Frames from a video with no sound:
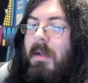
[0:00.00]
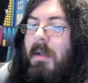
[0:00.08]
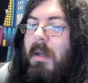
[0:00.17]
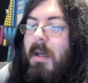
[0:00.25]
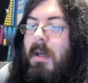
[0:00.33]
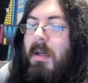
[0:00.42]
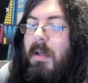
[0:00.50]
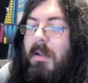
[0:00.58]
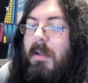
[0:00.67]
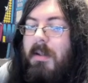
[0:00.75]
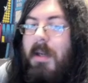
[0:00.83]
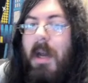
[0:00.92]
God,
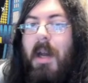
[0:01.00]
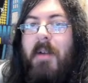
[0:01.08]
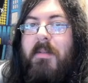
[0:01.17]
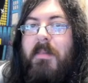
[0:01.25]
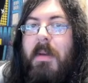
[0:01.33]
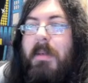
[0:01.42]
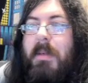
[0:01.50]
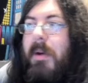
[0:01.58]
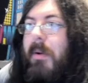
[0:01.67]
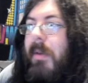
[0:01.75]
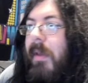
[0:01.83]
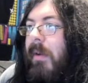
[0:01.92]
I remember
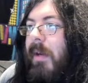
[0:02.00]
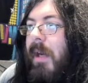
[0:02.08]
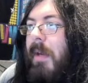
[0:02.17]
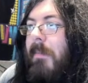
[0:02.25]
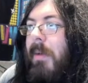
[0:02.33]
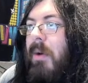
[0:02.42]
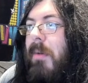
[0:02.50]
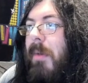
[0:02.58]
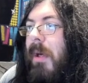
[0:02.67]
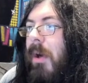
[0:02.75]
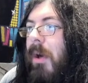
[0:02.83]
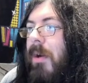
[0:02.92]
going there and getting Pokemon
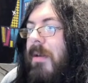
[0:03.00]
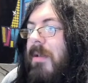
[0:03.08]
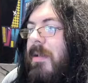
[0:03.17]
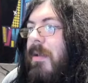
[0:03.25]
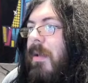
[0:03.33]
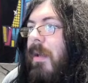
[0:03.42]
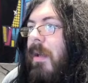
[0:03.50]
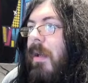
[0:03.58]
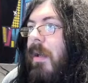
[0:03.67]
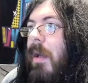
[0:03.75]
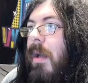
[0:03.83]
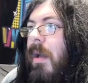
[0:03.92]
cards.
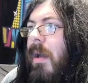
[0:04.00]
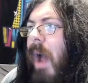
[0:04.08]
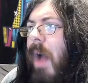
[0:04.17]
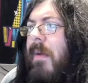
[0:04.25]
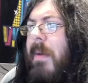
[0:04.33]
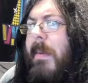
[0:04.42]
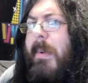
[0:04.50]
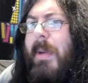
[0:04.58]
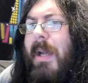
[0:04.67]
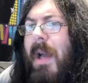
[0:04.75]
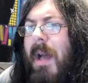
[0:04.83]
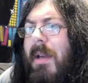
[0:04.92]
I remember we
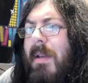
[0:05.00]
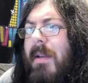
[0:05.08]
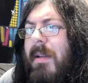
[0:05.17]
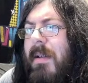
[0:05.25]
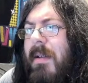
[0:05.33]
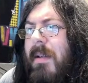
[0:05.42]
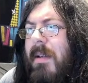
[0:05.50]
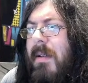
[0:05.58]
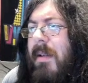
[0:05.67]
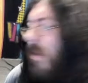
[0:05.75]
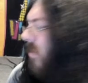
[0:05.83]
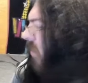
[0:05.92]
got...
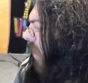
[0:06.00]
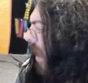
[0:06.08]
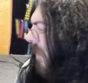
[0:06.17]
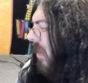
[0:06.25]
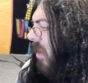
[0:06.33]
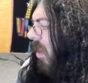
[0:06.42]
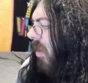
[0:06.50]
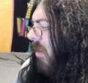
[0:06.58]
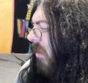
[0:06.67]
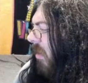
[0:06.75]
I still have the card.